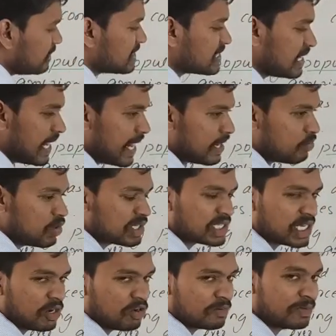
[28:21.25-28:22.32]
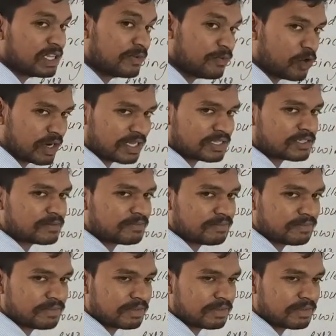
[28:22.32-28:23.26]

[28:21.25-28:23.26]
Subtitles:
This land was covered by the forest.